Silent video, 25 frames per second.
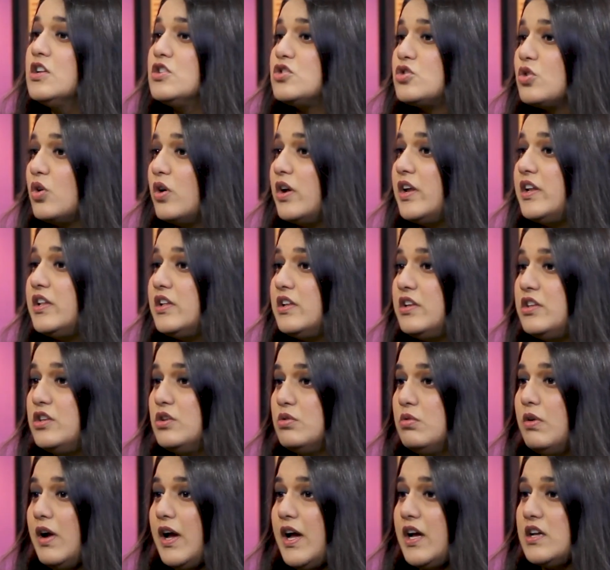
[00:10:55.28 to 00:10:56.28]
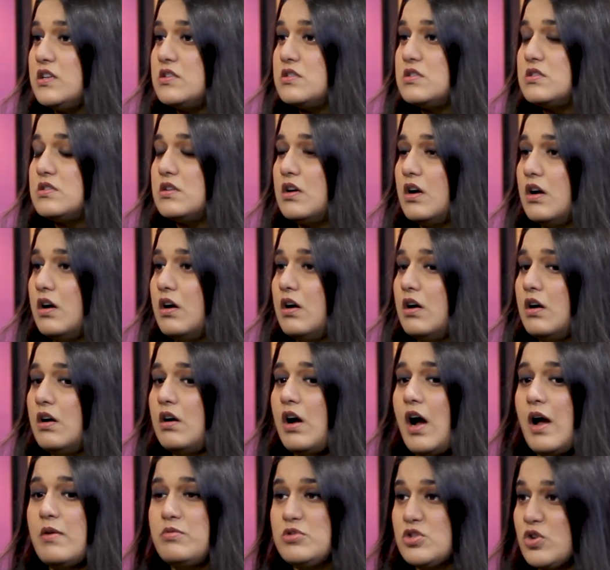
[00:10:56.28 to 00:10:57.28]
So in the US,
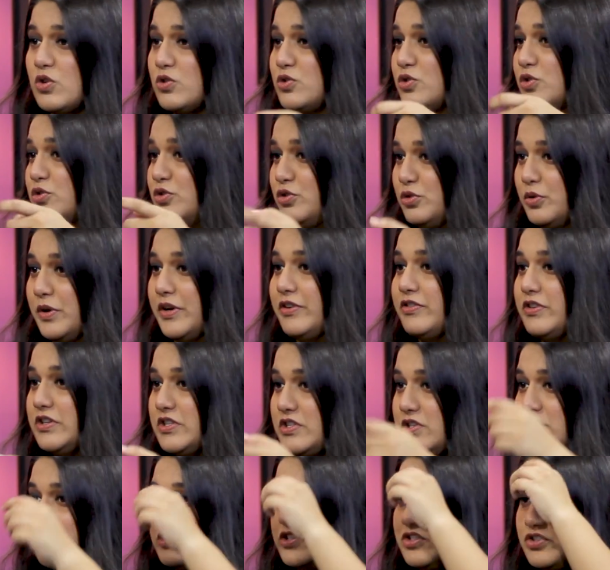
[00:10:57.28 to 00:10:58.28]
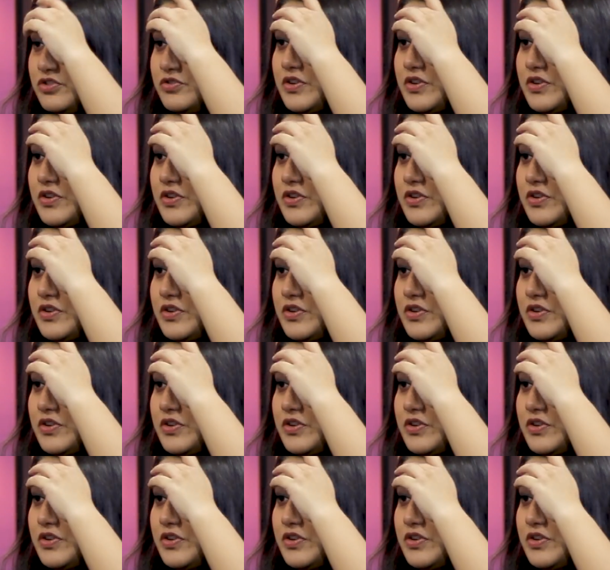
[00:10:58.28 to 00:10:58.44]
I was also doing research